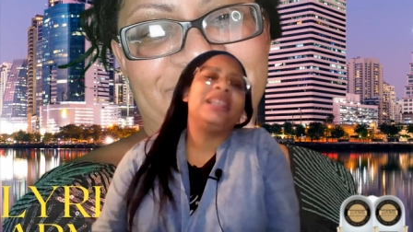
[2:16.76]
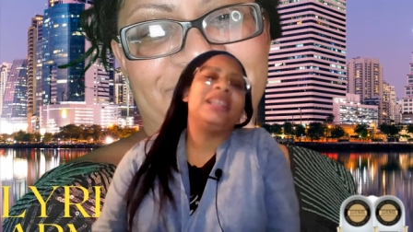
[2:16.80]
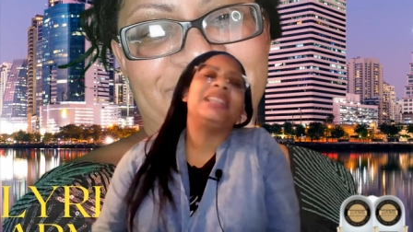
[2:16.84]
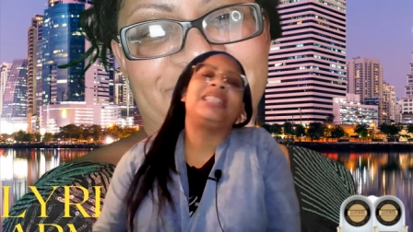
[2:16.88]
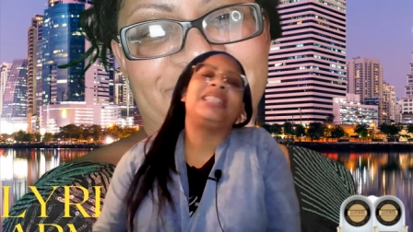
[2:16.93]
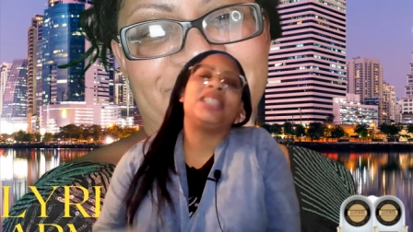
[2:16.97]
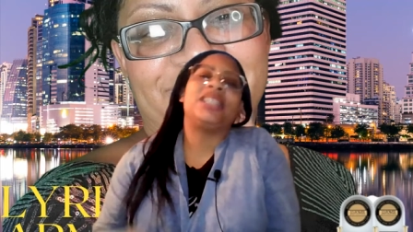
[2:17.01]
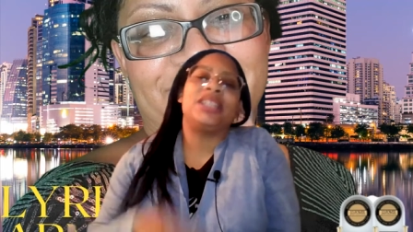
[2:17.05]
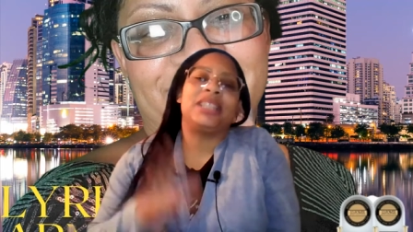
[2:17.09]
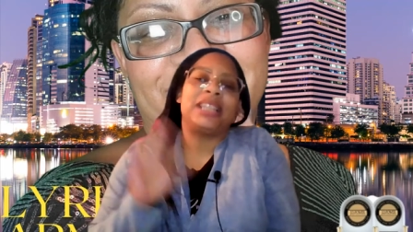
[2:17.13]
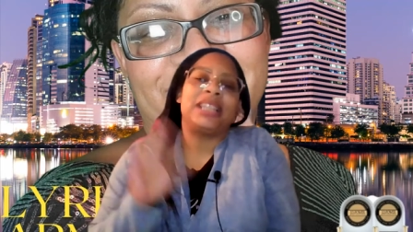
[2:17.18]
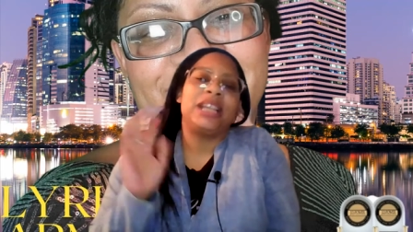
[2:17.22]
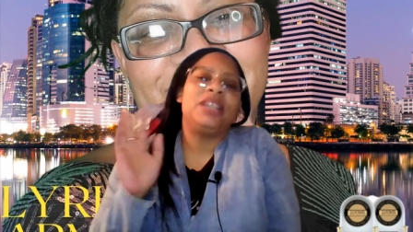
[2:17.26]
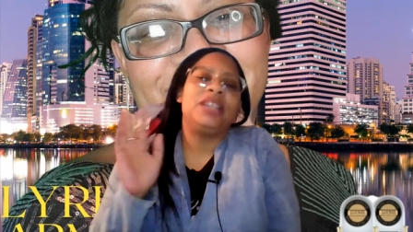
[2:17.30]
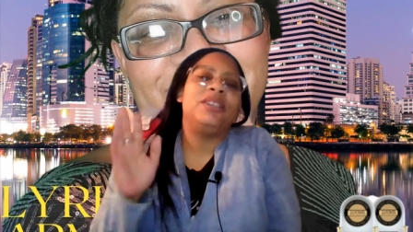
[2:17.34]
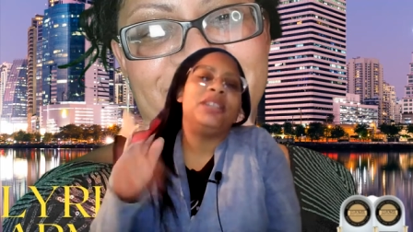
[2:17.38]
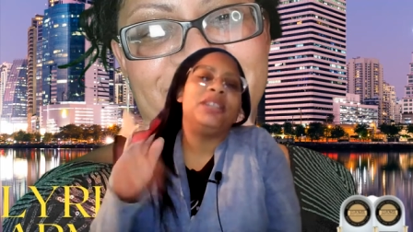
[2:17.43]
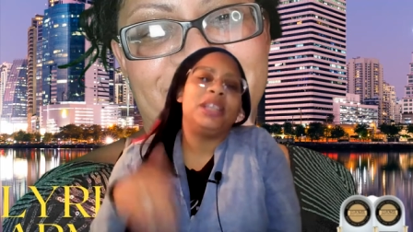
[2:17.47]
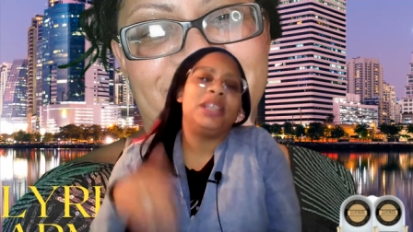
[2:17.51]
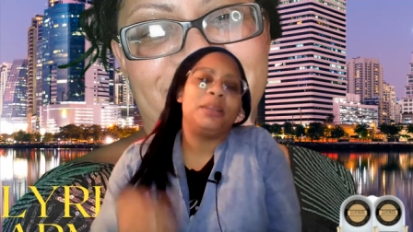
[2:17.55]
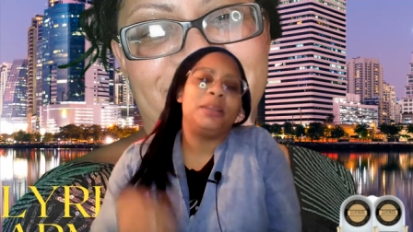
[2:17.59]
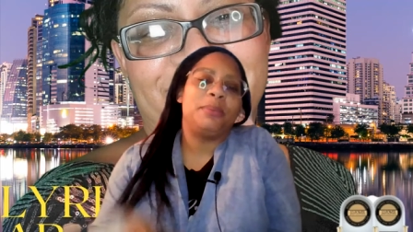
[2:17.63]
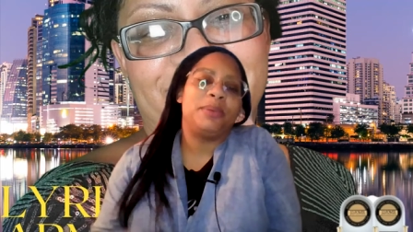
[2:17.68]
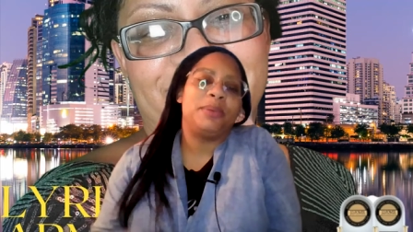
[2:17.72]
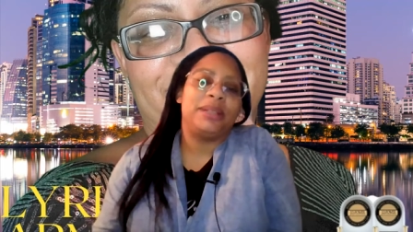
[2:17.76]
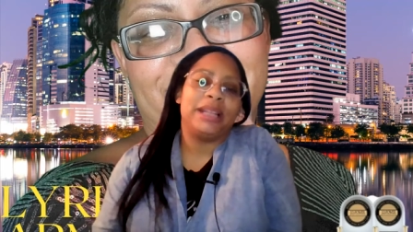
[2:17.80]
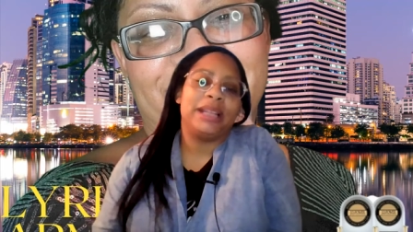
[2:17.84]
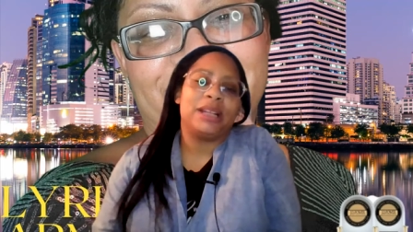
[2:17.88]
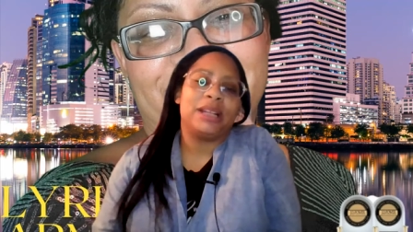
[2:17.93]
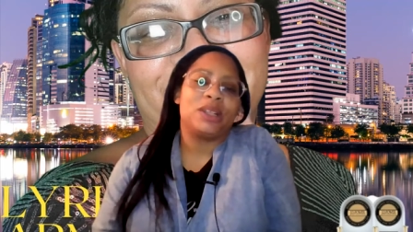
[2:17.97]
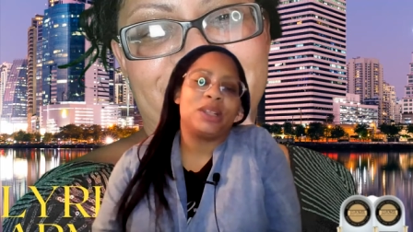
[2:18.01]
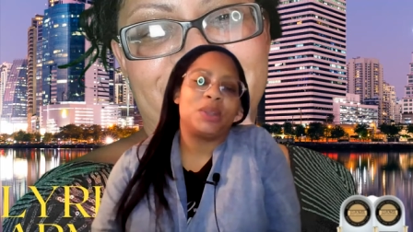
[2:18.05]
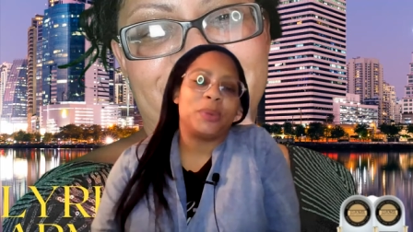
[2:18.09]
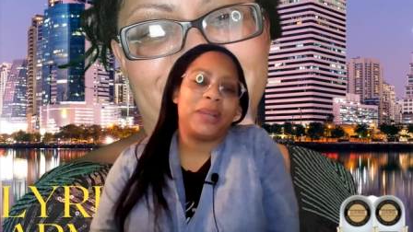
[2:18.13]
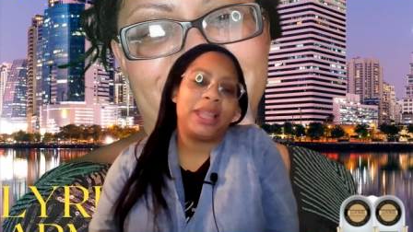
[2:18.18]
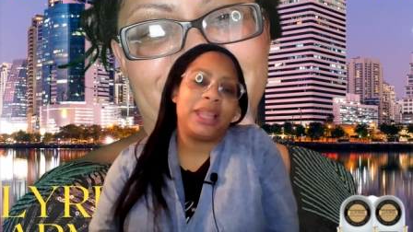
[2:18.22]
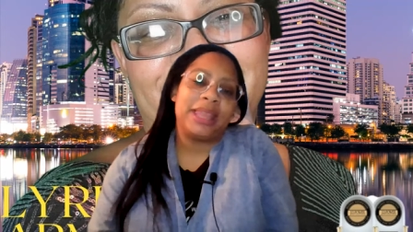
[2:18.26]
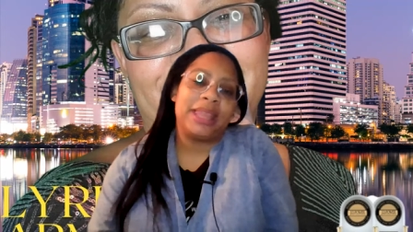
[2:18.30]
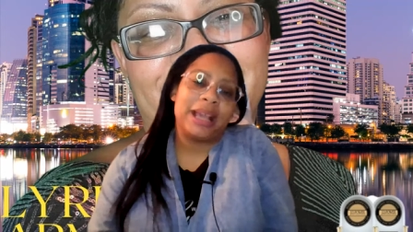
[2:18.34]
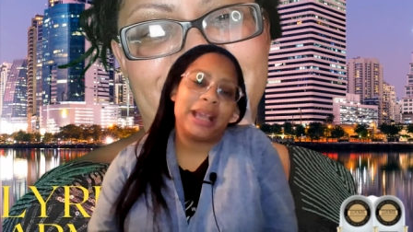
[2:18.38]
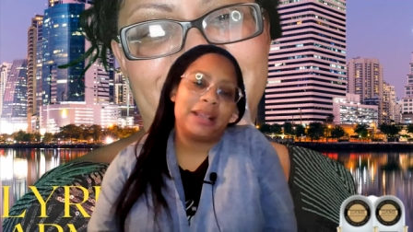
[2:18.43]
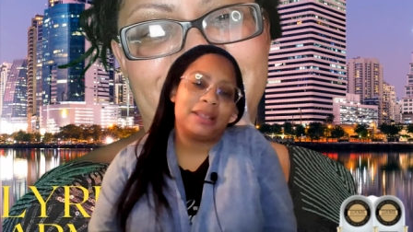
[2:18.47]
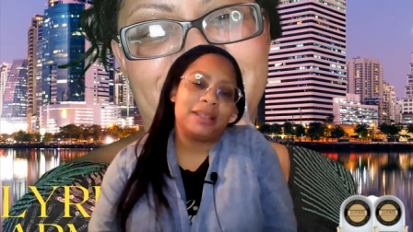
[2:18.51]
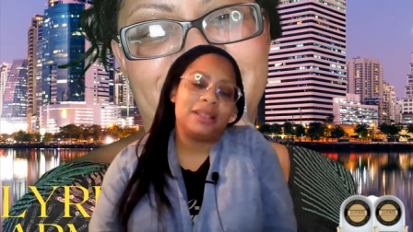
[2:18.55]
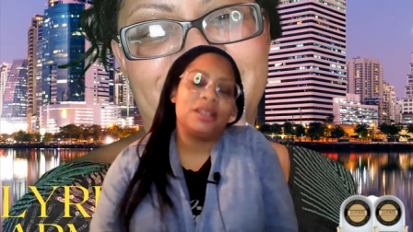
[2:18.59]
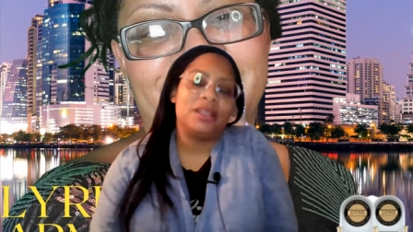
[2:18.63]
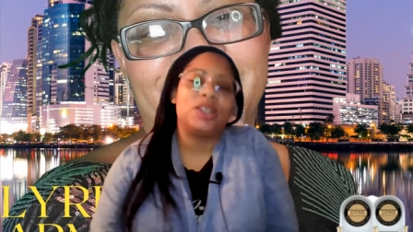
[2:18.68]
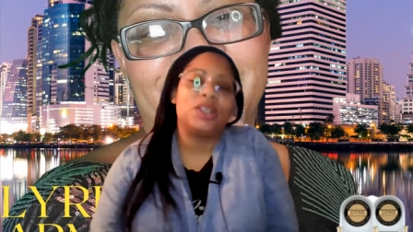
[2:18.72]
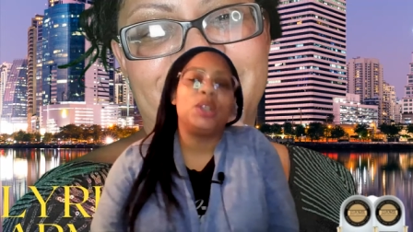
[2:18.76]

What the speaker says: just say you did put down 20,000.